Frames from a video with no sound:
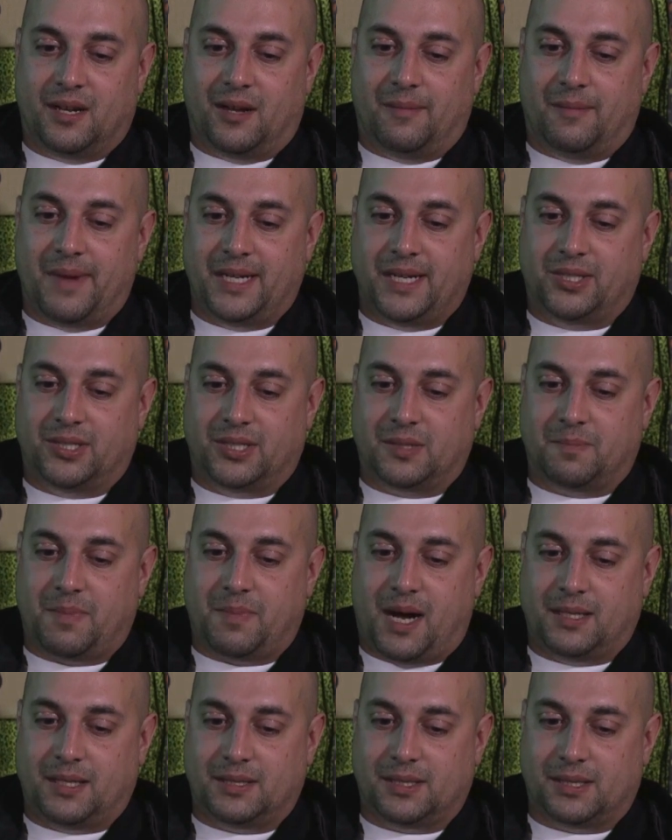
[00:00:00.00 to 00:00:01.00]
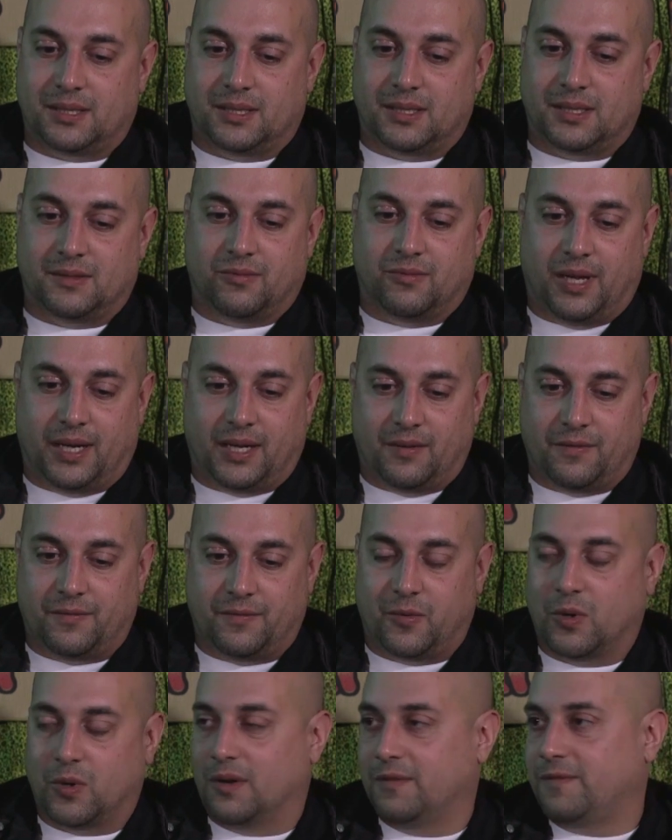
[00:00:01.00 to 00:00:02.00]
a major sponsor of like a
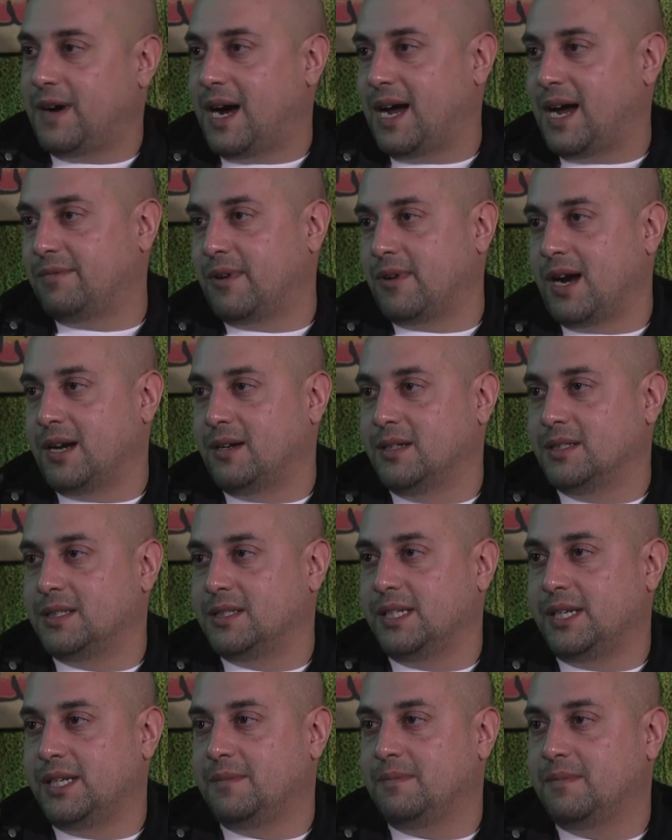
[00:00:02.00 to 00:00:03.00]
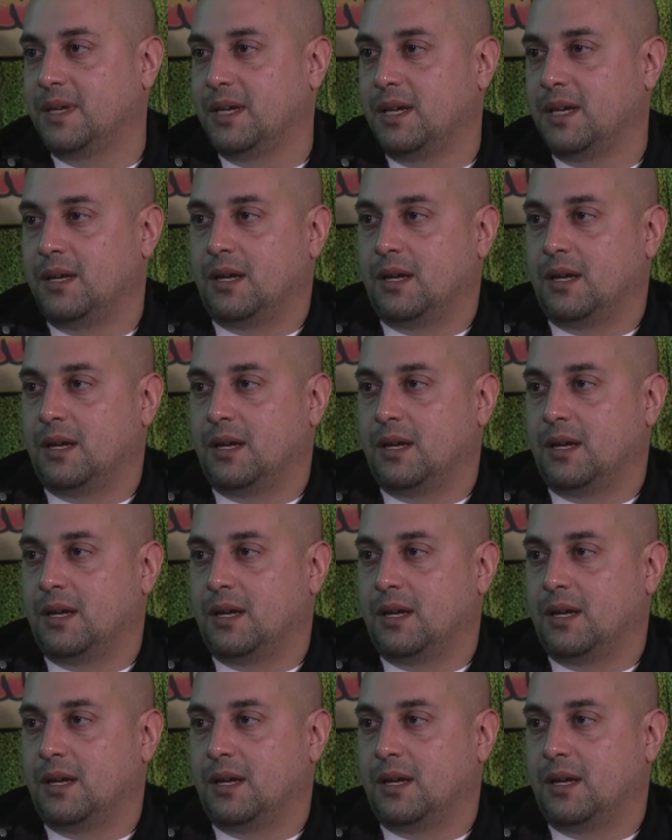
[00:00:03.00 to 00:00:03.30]
4 or 5 rider team